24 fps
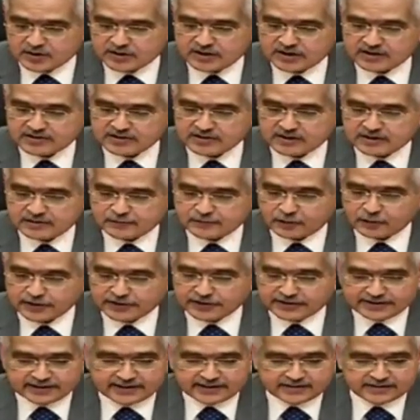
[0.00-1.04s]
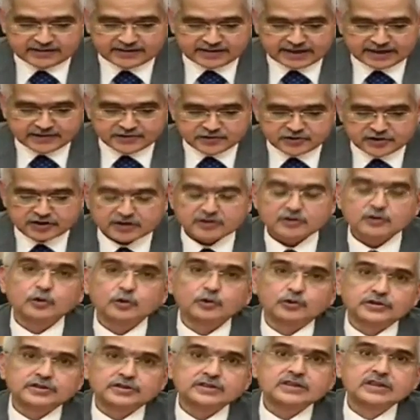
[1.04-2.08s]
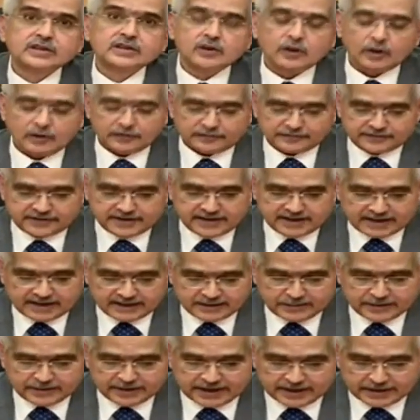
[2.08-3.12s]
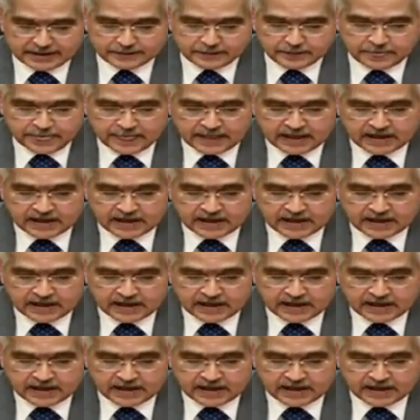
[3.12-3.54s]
under the voluntary retention route of the RBI.